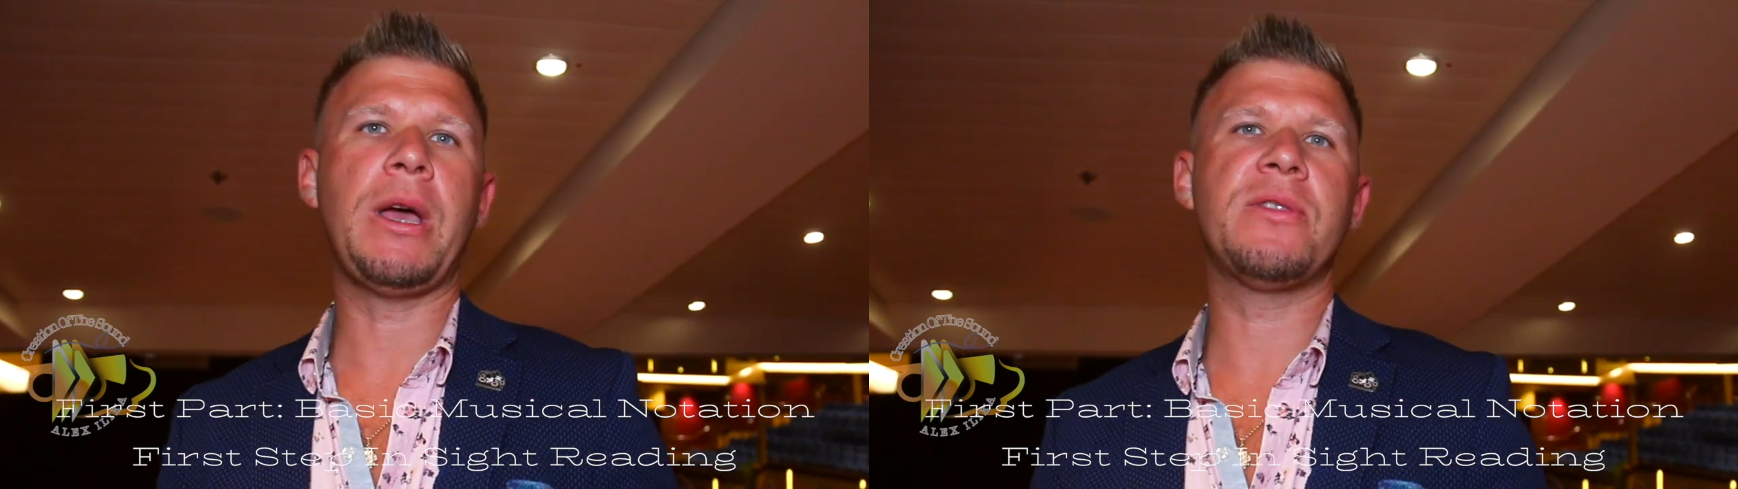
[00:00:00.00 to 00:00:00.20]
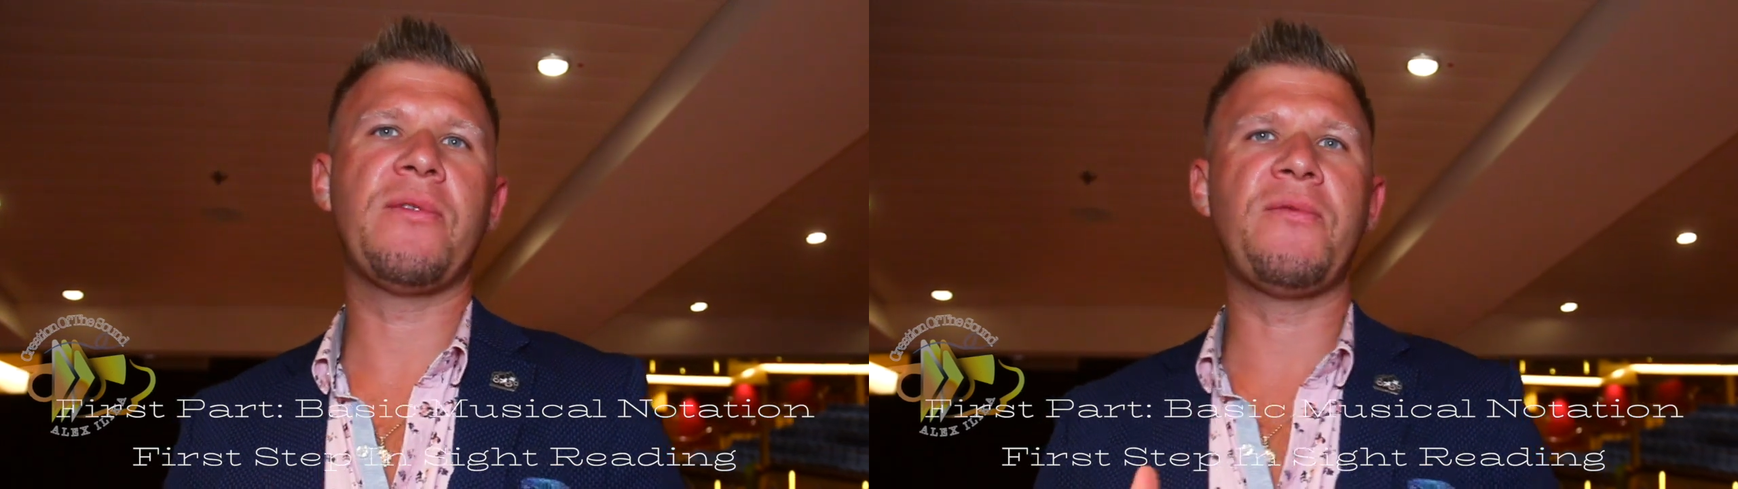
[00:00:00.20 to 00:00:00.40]

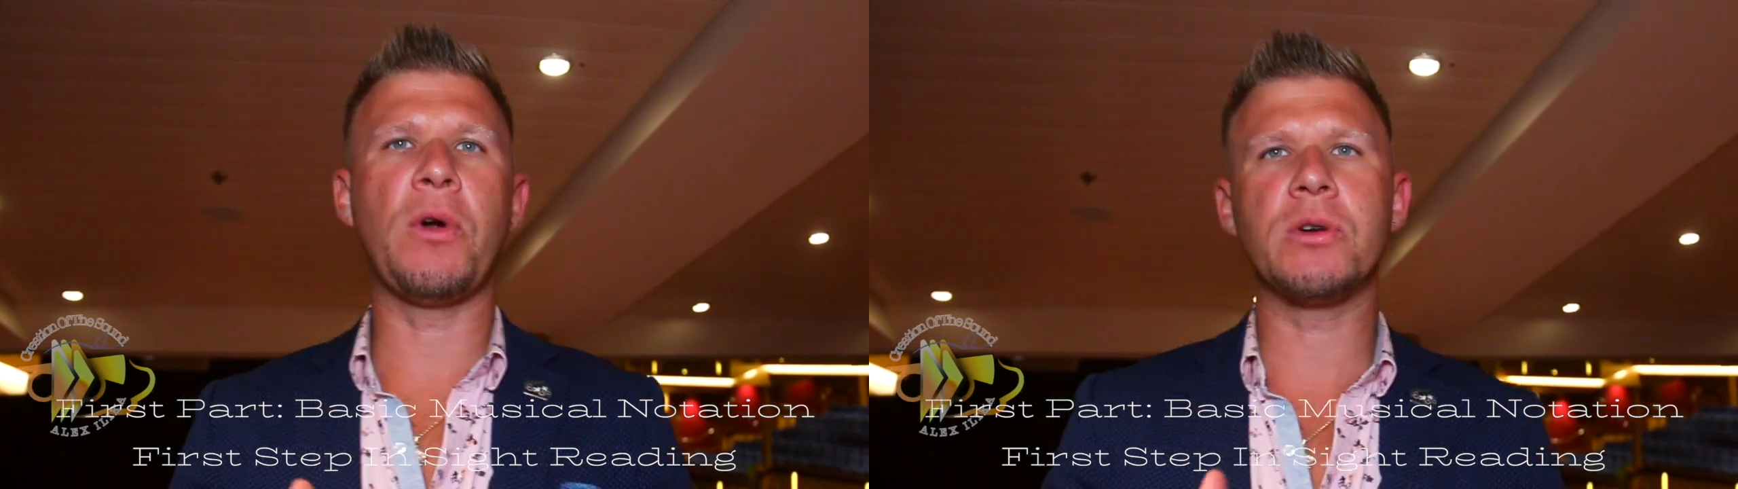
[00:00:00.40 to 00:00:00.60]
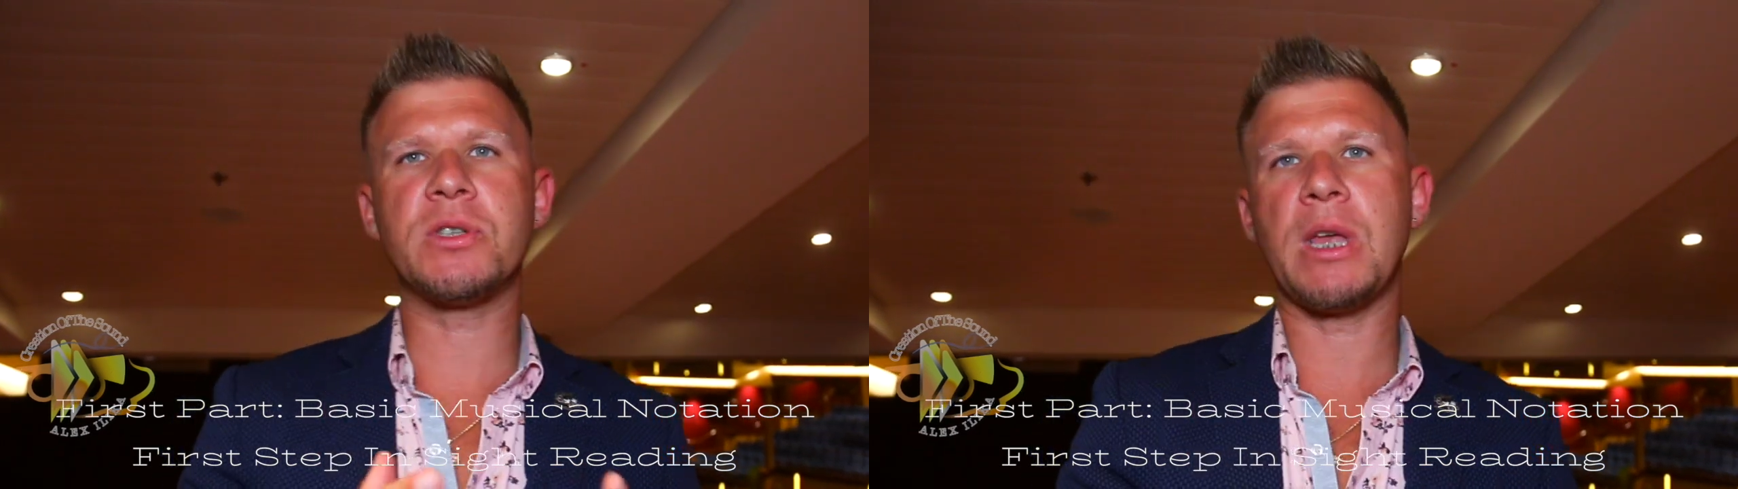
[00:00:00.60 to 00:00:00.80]
and the
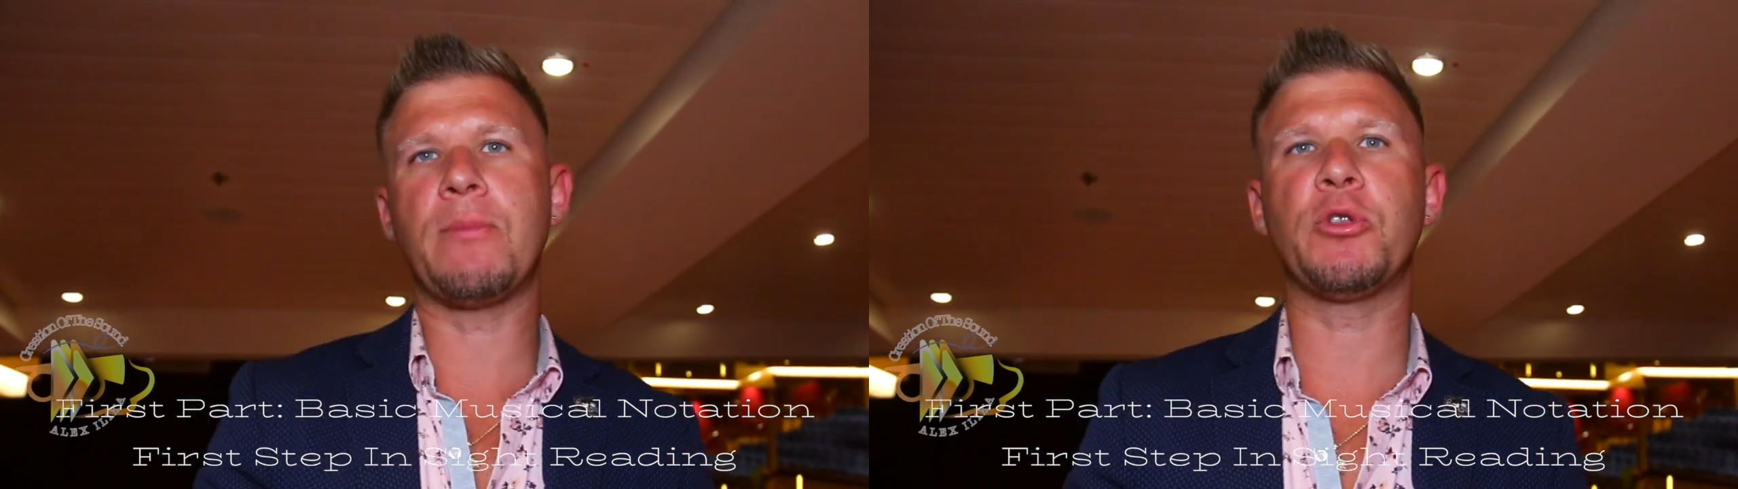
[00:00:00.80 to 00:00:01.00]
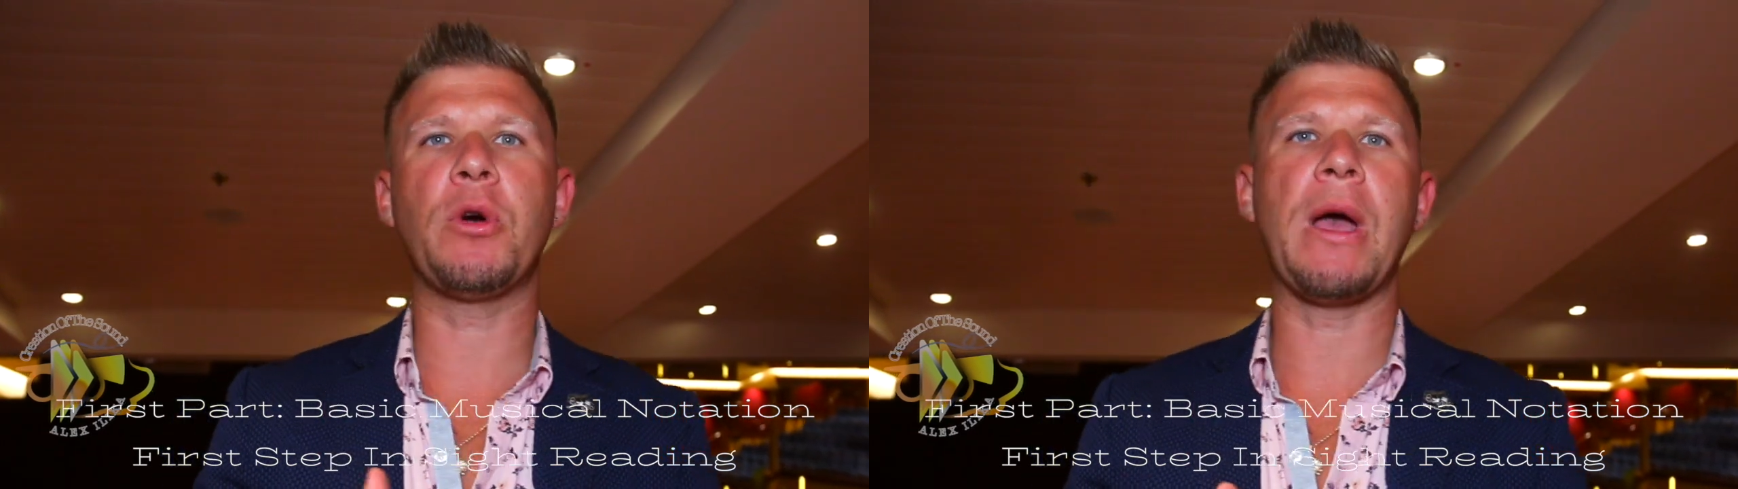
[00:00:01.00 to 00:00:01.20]
first
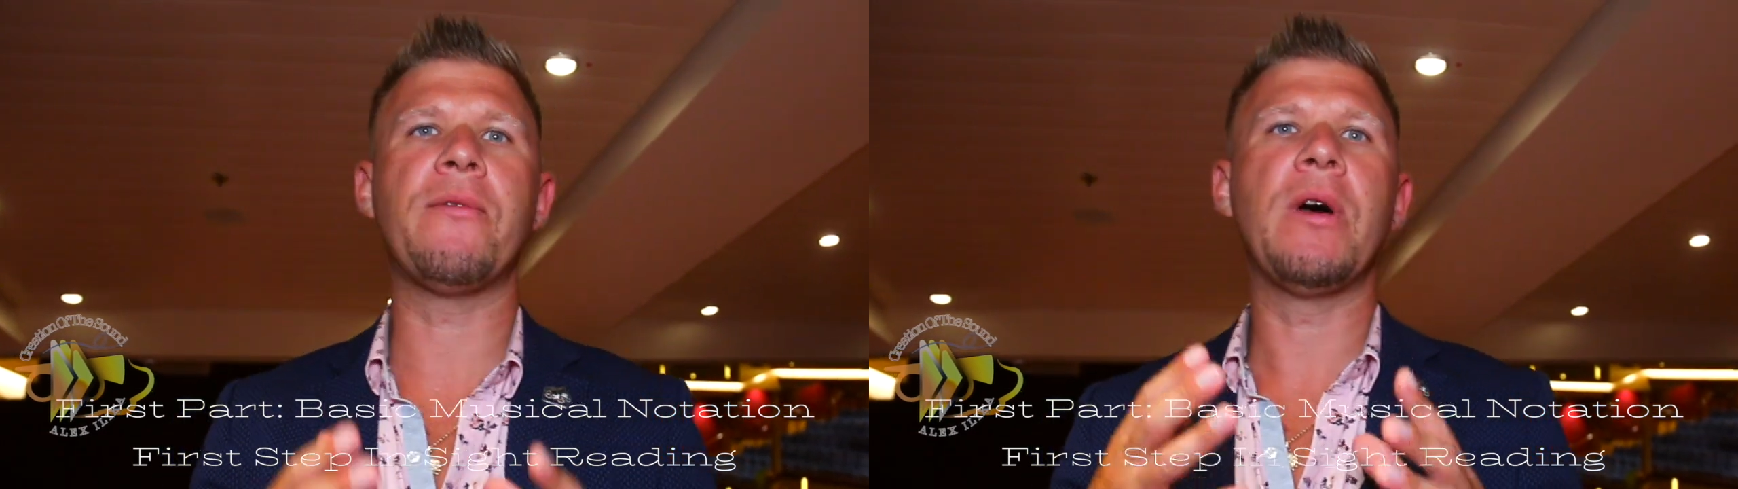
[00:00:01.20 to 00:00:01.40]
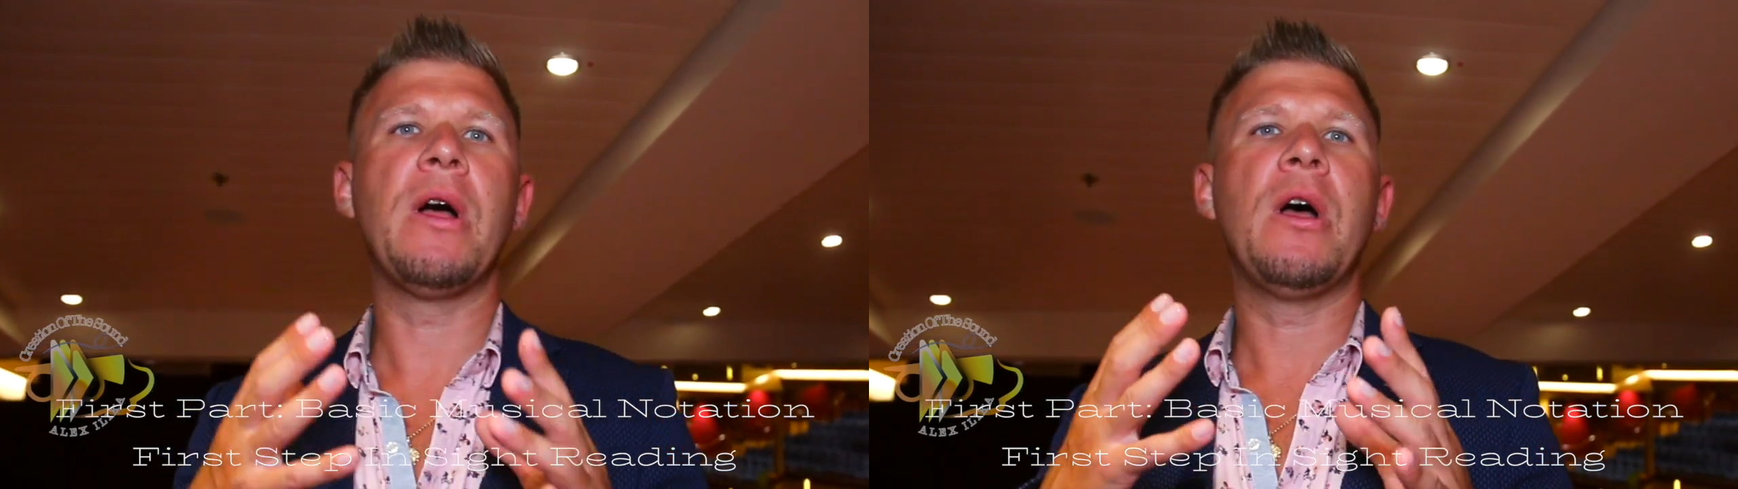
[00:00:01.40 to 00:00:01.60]
step to have